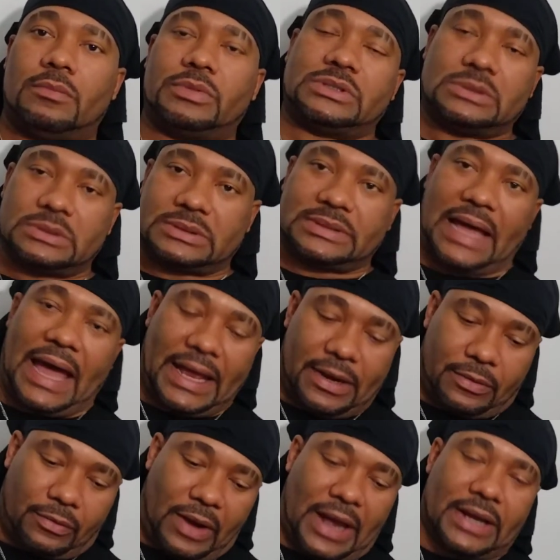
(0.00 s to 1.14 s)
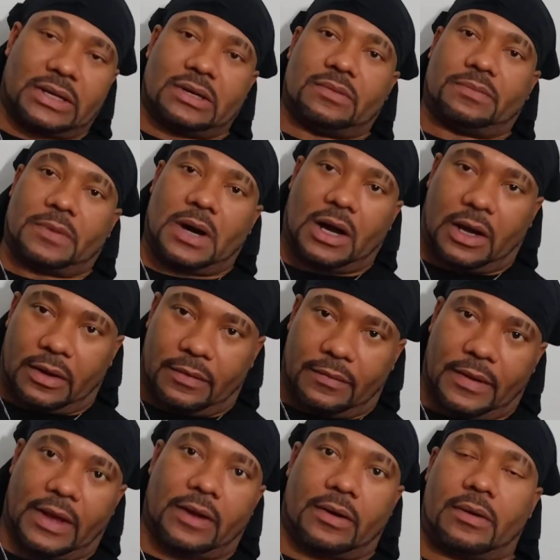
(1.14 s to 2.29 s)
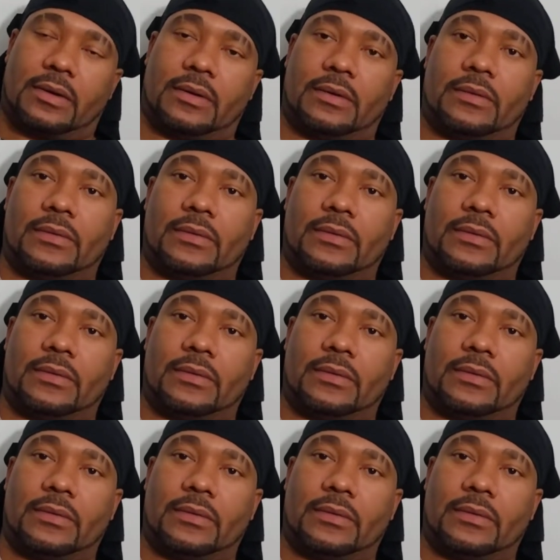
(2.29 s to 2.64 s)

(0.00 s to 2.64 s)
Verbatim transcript: But you standing right the fuck there.